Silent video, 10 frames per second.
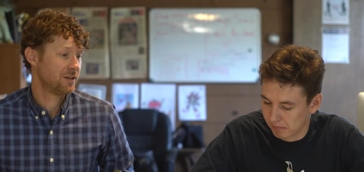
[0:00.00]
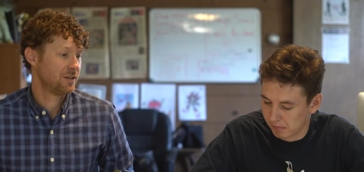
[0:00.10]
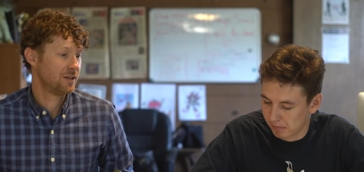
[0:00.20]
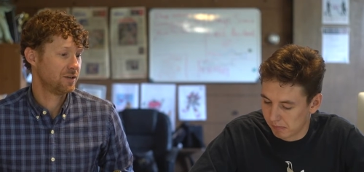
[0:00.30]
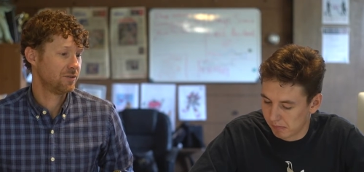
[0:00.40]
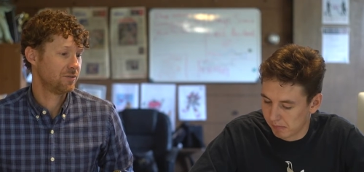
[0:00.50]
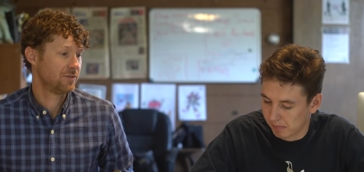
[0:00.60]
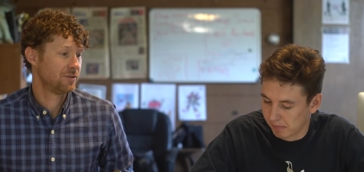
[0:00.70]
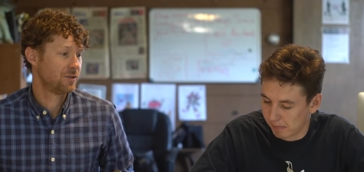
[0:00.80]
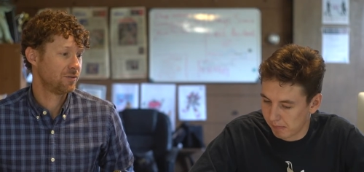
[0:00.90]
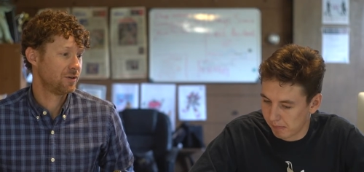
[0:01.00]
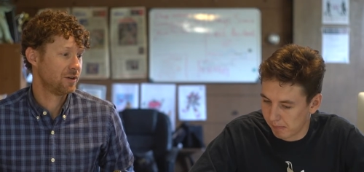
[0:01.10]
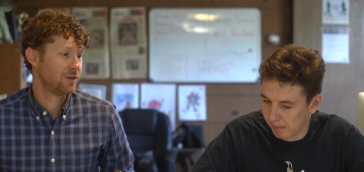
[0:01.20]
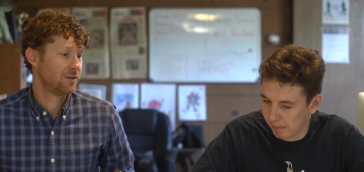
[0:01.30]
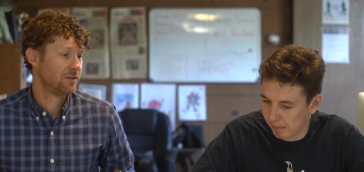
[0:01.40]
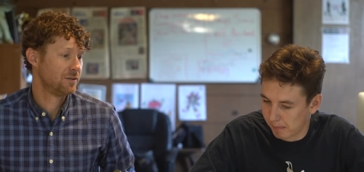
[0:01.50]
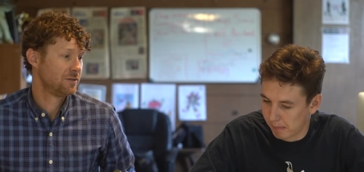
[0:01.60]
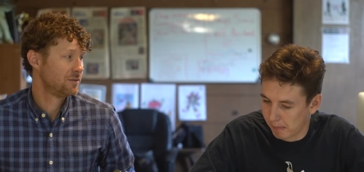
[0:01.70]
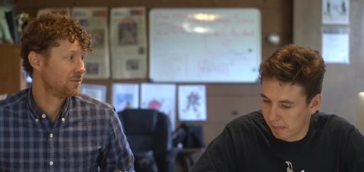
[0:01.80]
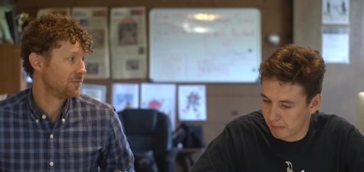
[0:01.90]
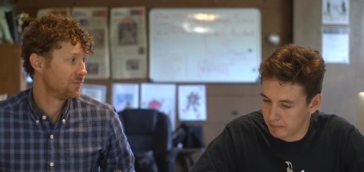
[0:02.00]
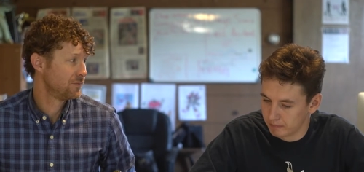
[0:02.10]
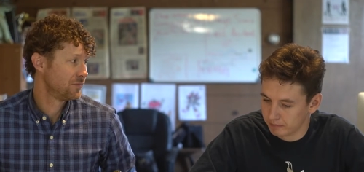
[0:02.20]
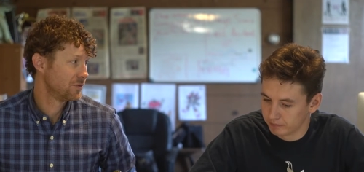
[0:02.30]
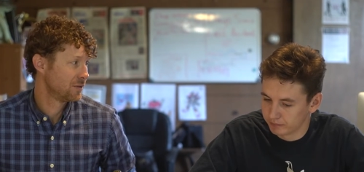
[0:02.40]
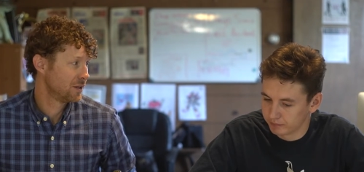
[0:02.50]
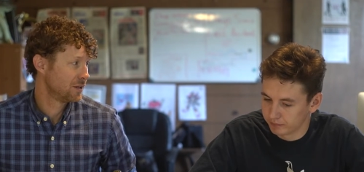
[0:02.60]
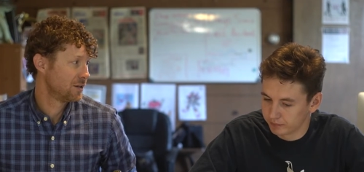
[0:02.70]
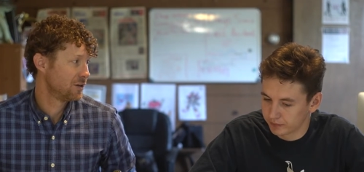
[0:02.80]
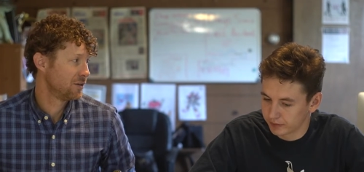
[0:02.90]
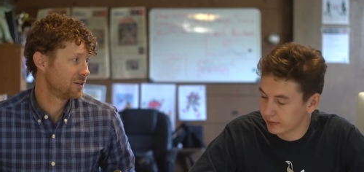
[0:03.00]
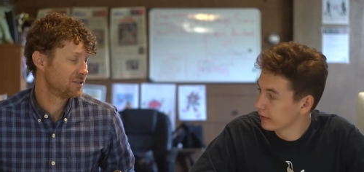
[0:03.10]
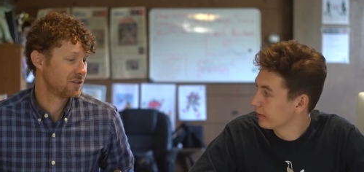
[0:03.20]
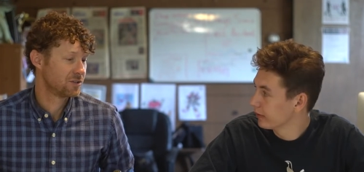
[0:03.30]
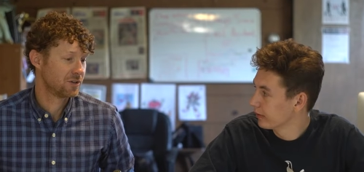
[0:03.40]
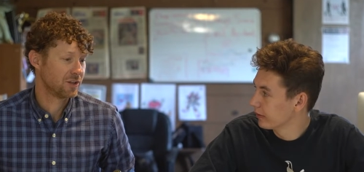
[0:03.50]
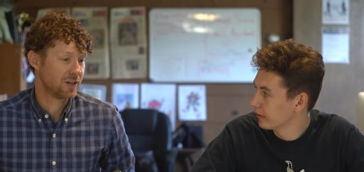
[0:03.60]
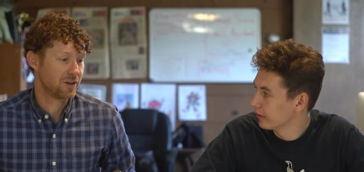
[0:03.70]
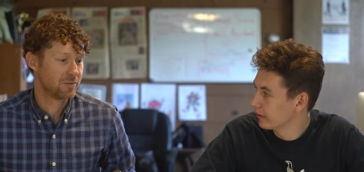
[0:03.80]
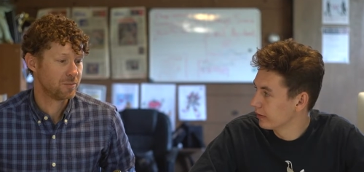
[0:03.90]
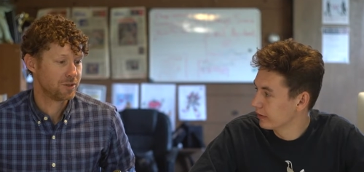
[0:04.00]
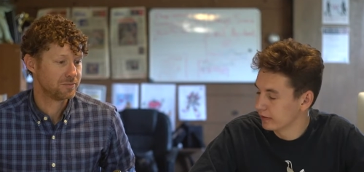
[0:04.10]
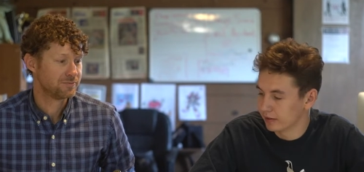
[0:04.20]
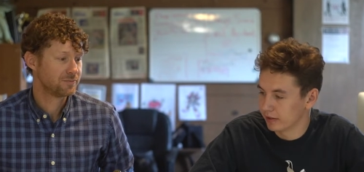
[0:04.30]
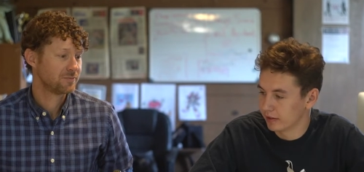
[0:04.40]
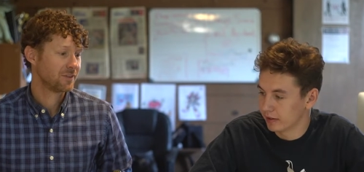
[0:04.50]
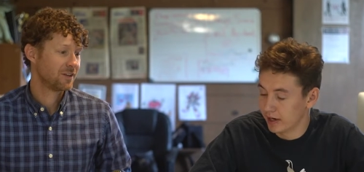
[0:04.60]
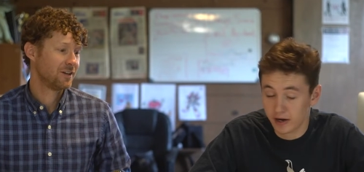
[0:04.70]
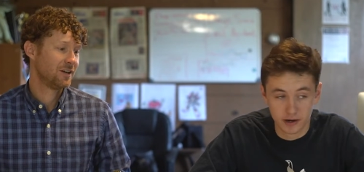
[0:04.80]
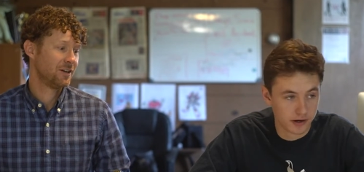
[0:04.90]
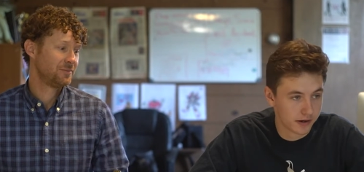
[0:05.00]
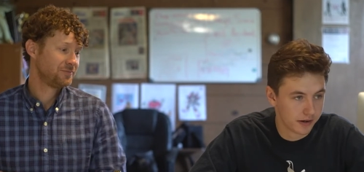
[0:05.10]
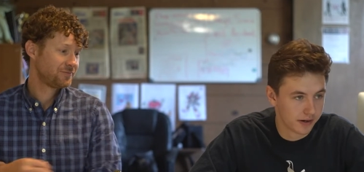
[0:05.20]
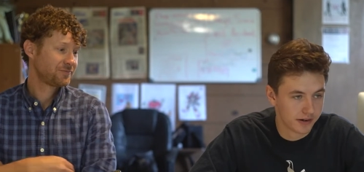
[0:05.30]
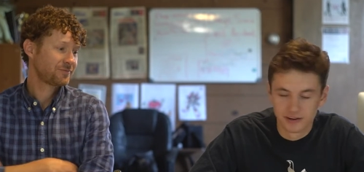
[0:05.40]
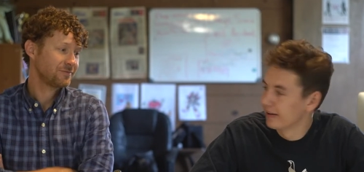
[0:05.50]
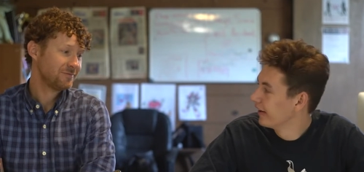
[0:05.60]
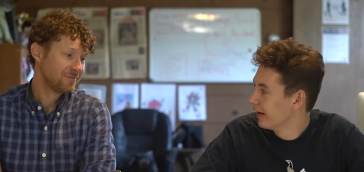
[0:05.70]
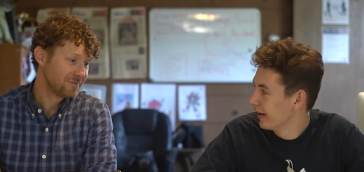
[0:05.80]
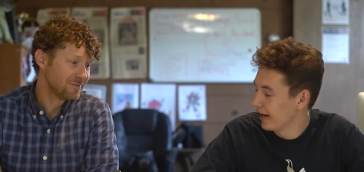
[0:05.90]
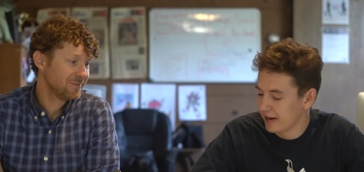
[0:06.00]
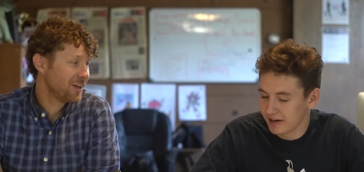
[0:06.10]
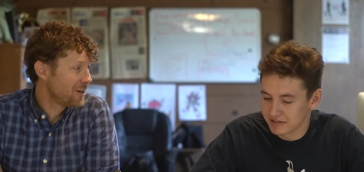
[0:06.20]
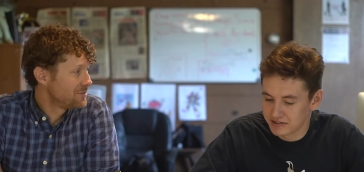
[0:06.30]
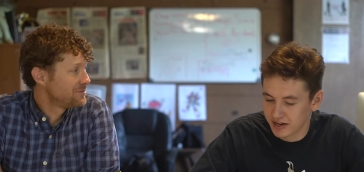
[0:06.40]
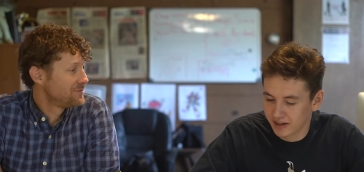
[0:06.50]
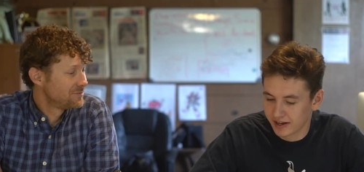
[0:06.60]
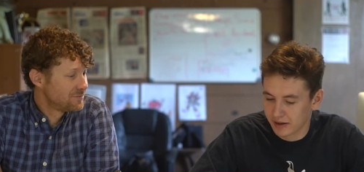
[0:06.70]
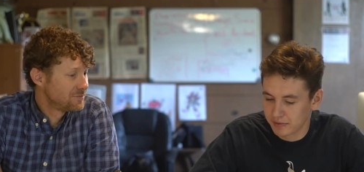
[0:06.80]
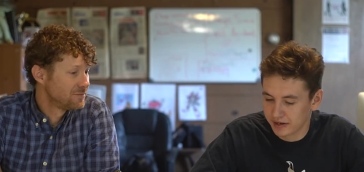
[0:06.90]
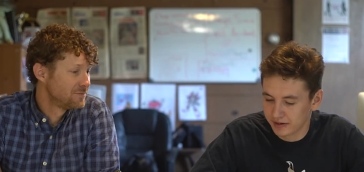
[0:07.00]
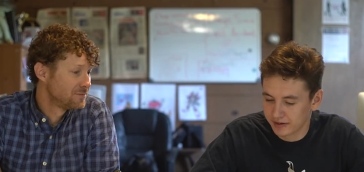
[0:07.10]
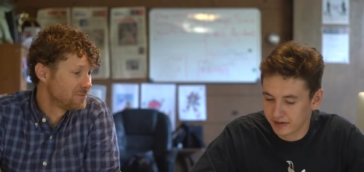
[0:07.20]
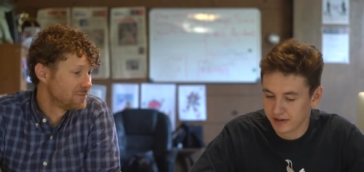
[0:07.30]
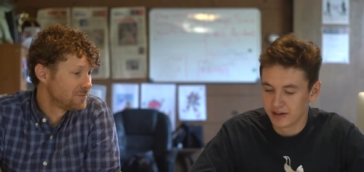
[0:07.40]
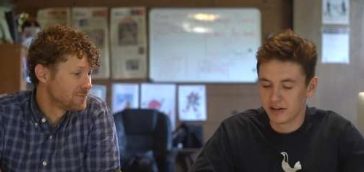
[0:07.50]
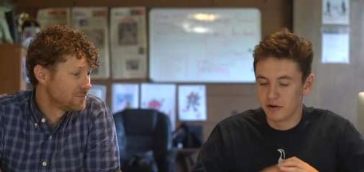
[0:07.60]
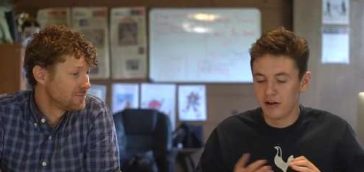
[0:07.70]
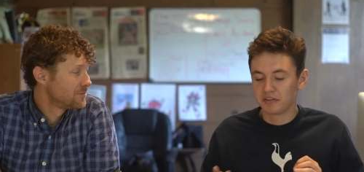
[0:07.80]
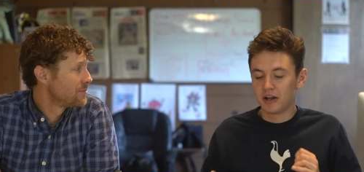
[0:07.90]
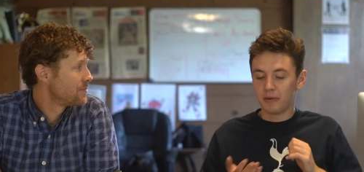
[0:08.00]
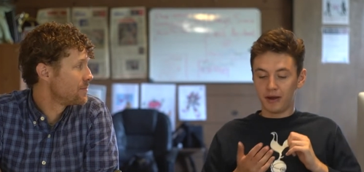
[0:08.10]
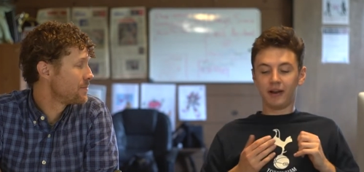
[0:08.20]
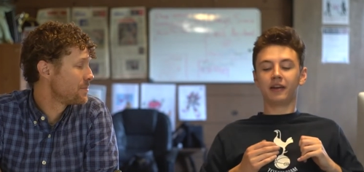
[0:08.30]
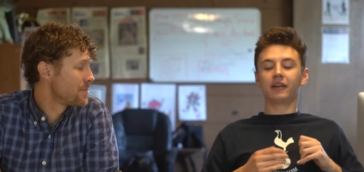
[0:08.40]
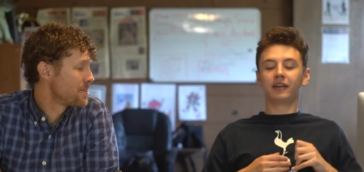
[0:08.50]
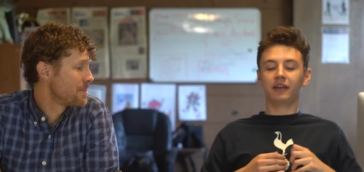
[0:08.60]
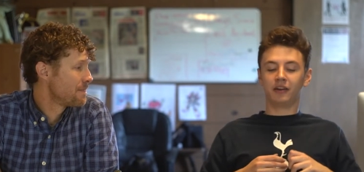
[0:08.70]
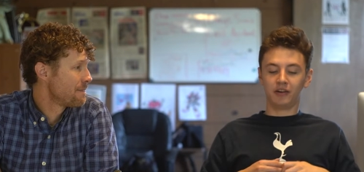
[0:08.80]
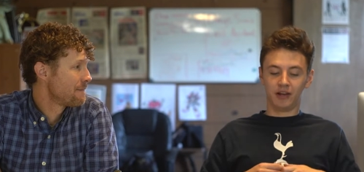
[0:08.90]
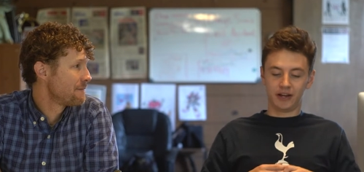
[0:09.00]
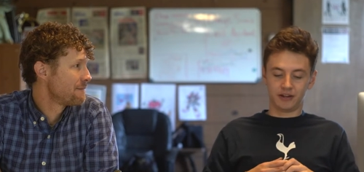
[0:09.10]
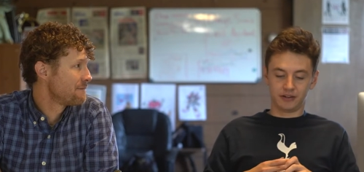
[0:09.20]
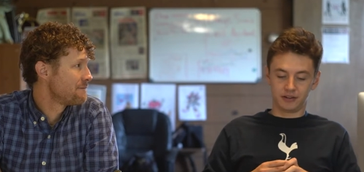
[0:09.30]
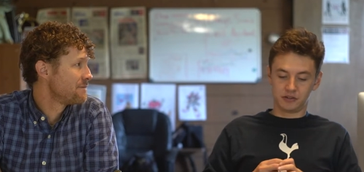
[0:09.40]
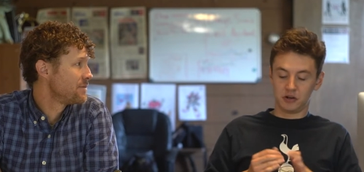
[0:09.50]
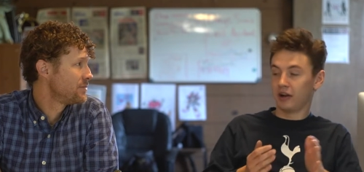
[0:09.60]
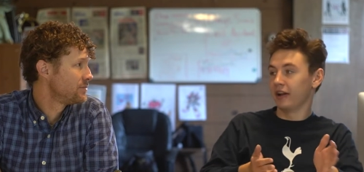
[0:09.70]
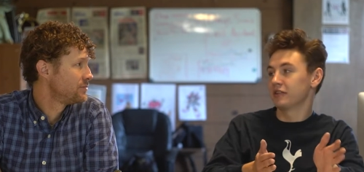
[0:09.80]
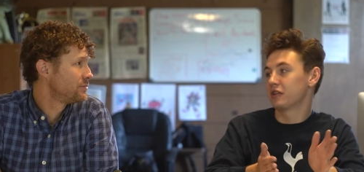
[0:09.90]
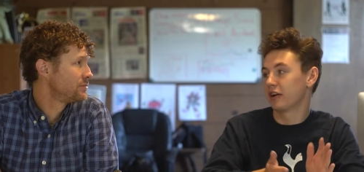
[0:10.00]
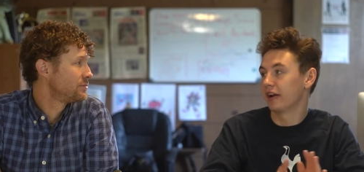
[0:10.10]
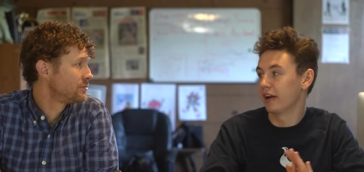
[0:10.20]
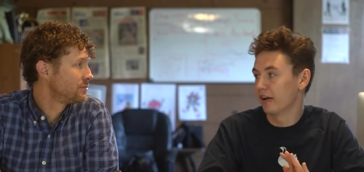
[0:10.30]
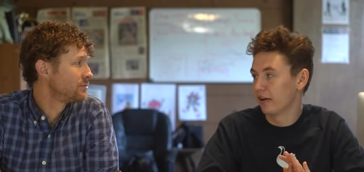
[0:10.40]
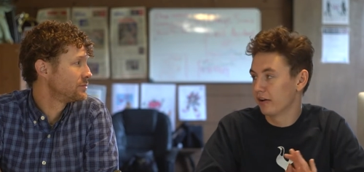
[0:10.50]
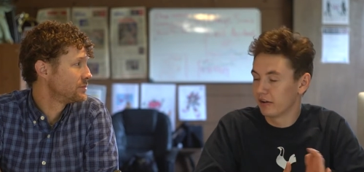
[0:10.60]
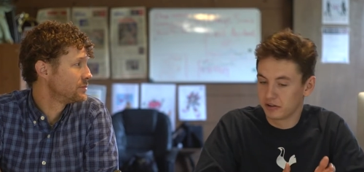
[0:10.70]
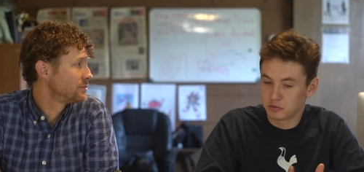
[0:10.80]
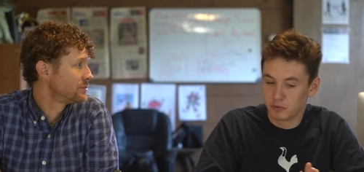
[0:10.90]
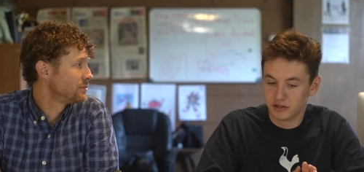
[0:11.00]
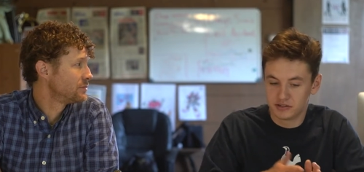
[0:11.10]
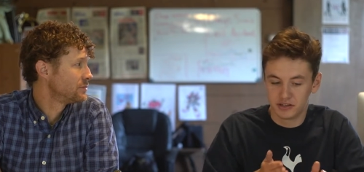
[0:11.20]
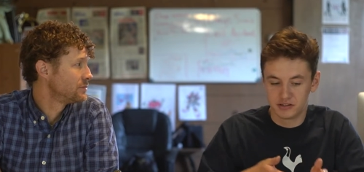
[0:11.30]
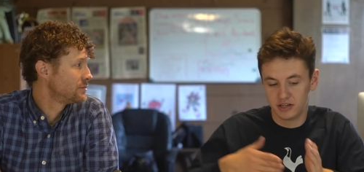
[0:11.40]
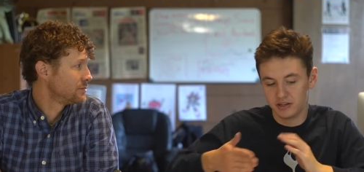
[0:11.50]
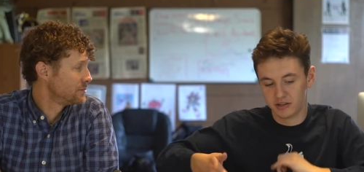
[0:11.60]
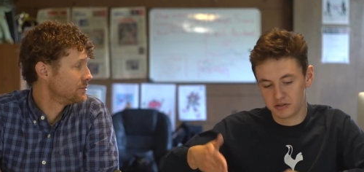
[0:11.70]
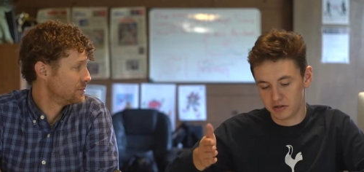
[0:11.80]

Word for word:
Speaker 1: intend to, to run like nearly a century later. But yeah, um,
Speaker 2: and I'd have to say, like, I mean, you know, I've thought about it. You know, like started interning here in like 2016, then